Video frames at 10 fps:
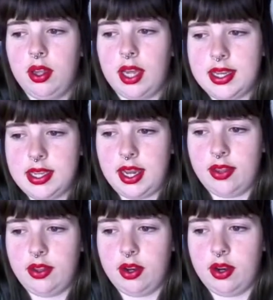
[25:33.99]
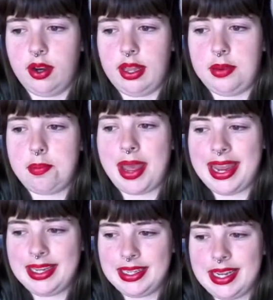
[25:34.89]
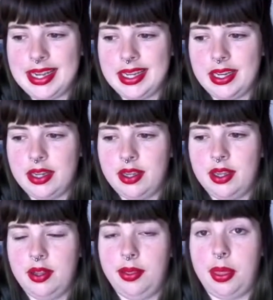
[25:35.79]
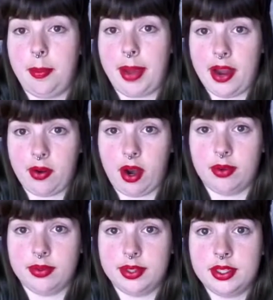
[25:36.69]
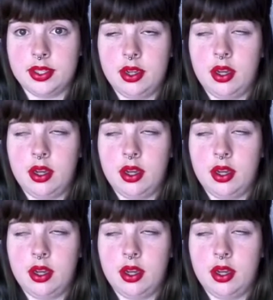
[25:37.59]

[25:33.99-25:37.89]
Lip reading: got together and painted the backgrounds